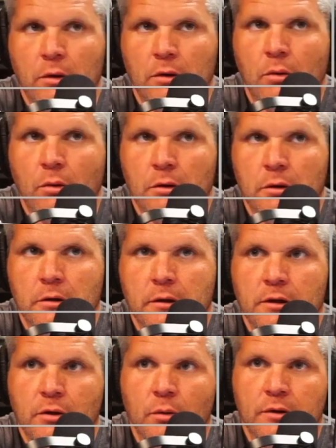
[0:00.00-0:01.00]
corner and then
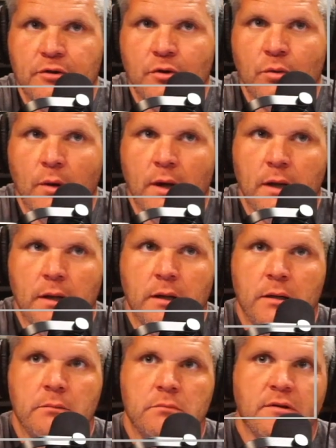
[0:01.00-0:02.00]
you worked your way
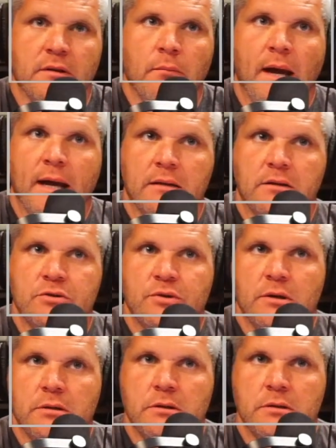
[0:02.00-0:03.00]
to the back of the
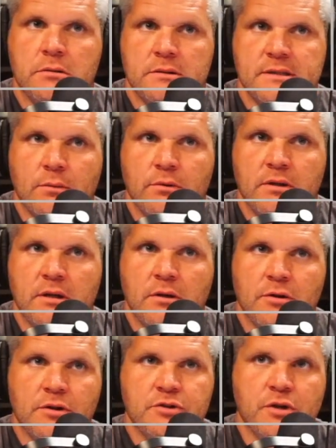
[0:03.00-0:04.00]
trailer. Is that what you did, or
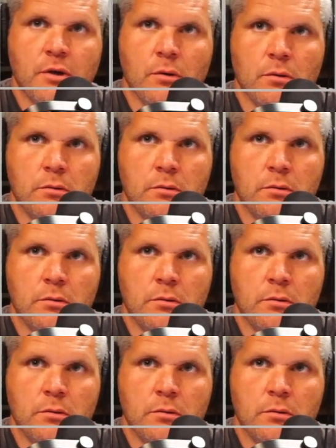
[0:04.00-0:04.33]
did you go?